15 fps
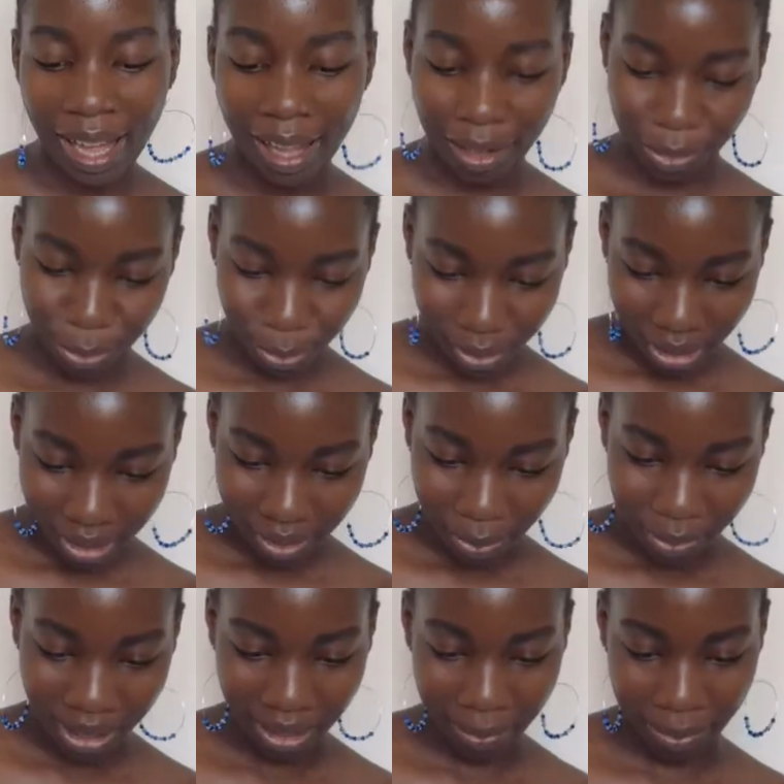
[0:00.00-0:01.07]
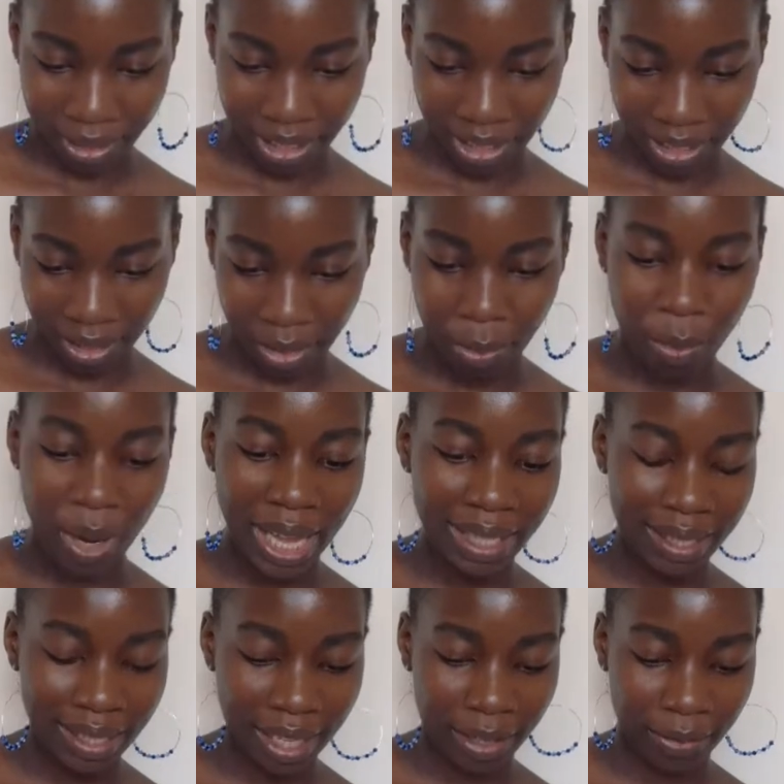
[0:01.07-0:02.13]
According to Wikipedia, white
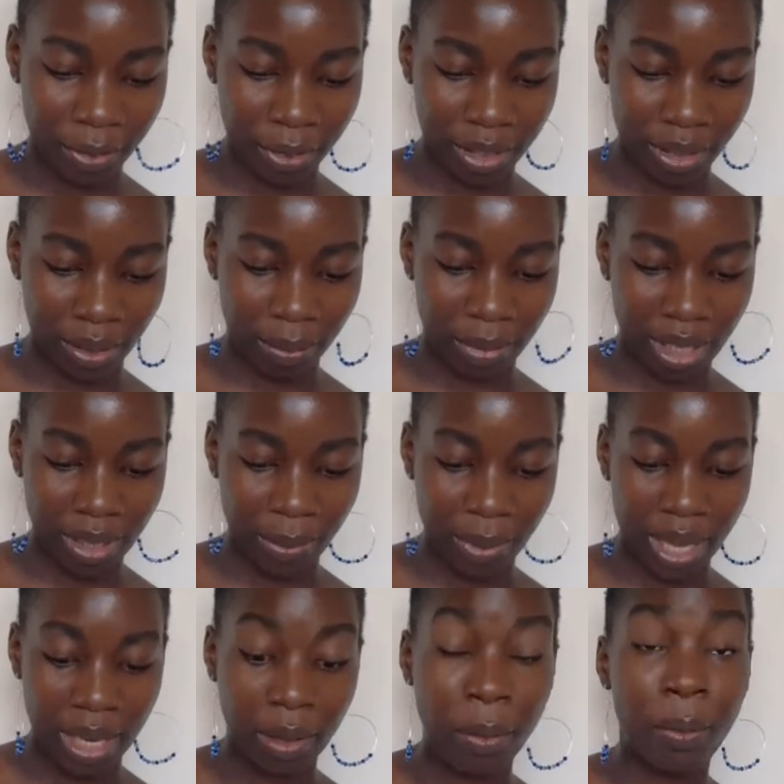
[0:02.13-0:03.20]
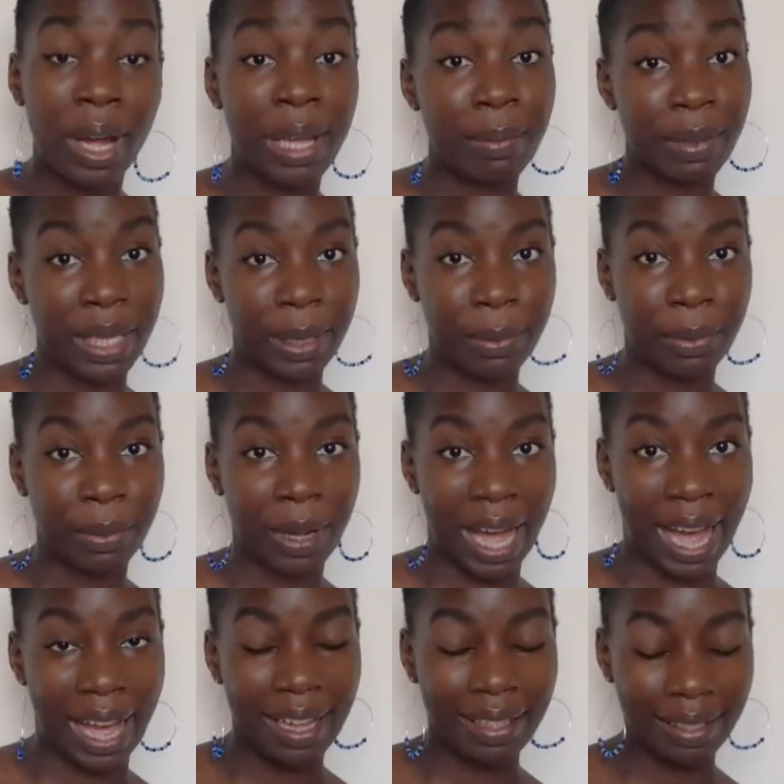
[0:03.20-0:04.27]
saviourism is when white people
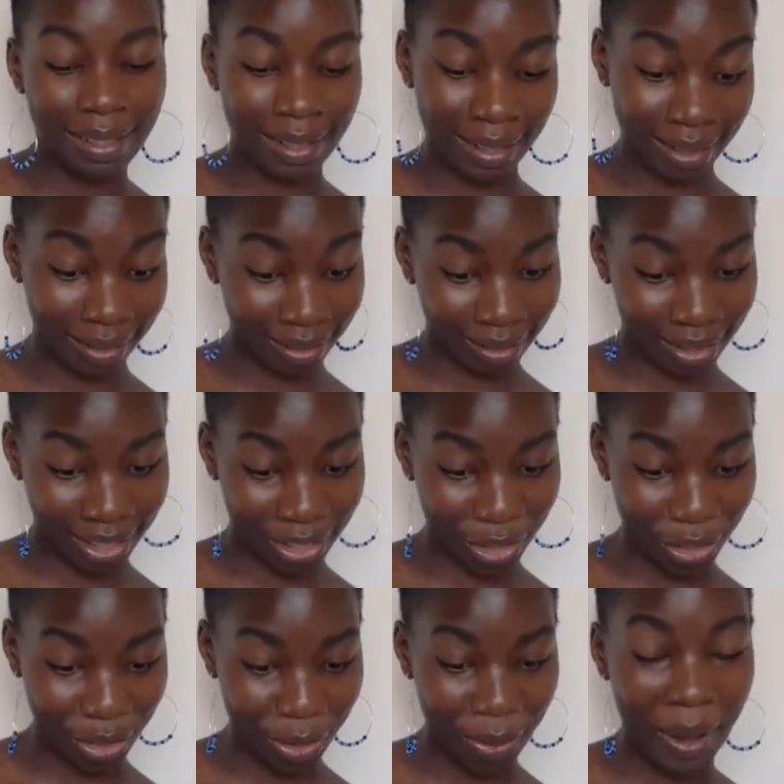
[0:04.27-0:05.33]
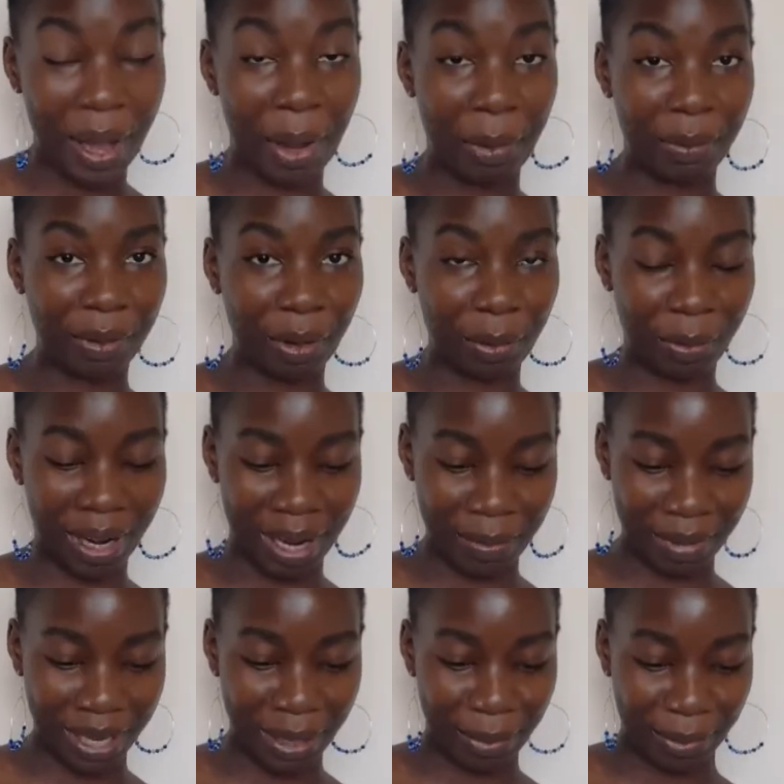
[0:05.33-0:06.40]
act to help non-white
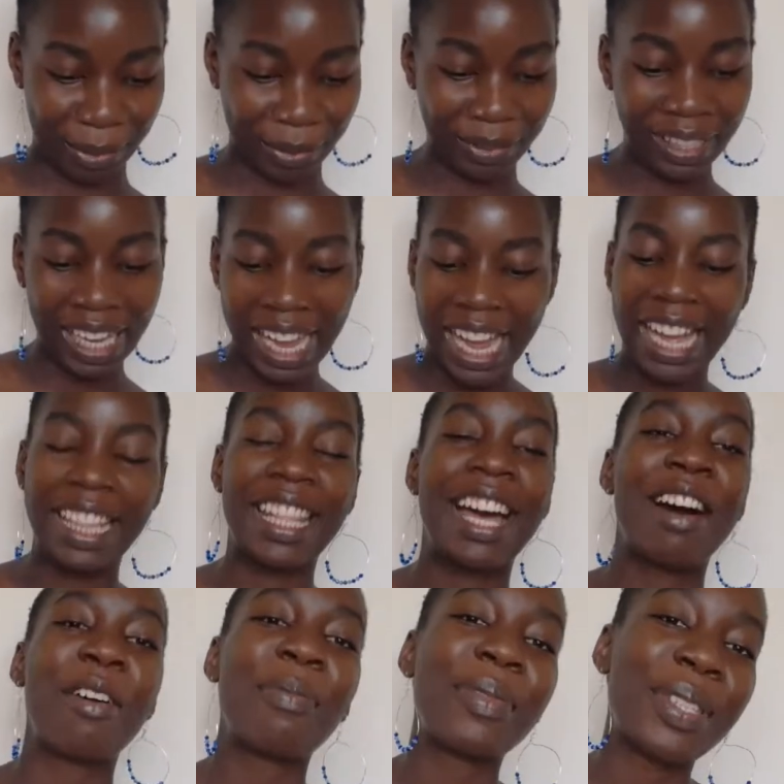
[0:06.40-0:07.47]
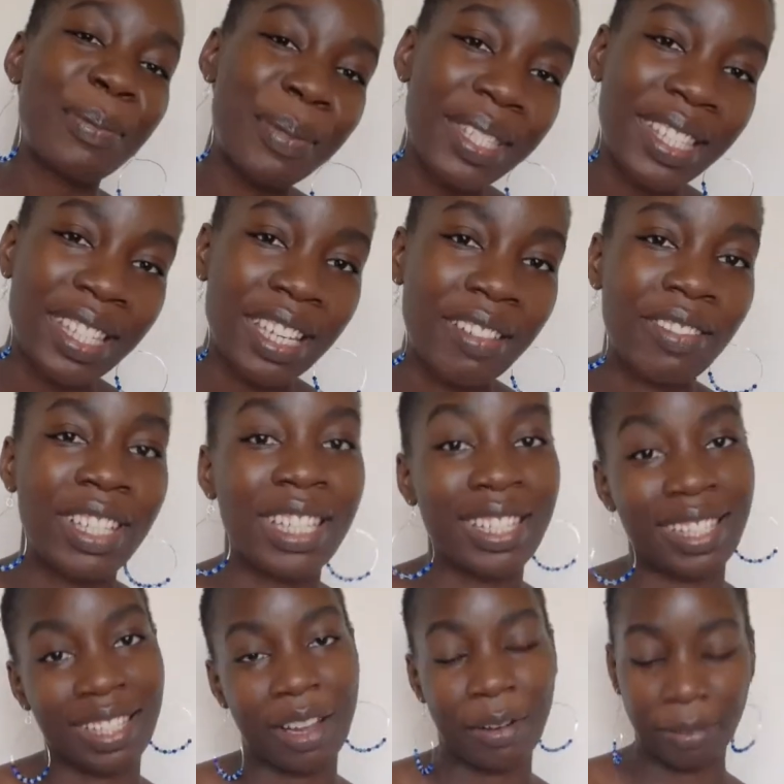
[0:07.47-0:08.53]
people, and the help is perceived as
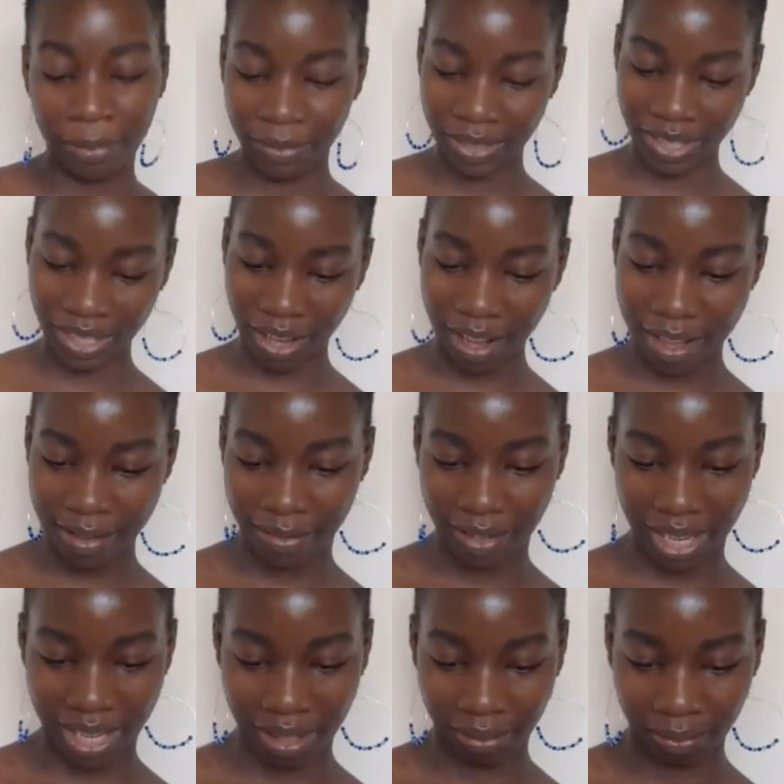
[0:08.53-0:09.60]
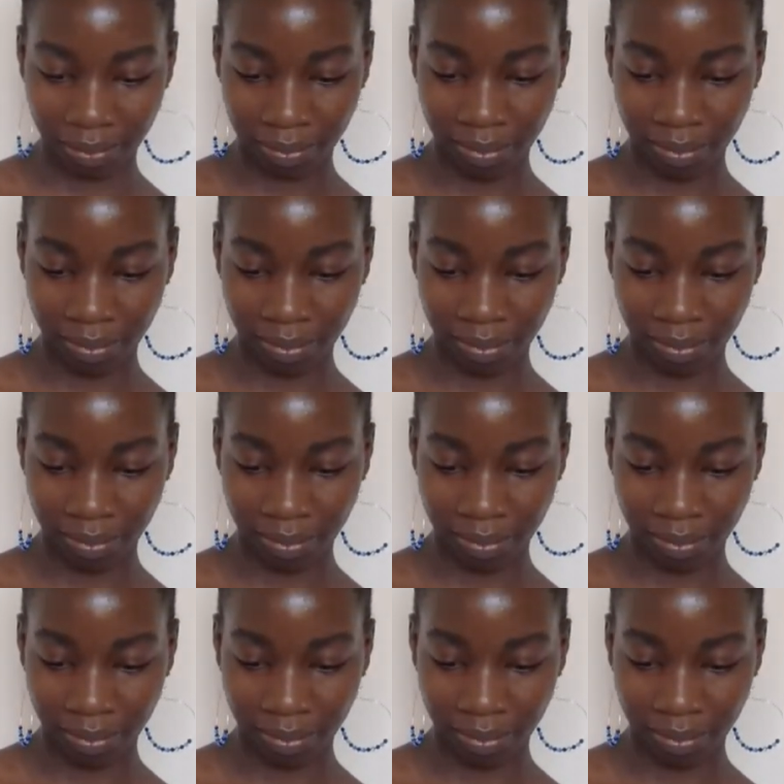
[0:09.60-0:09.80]
self-serving.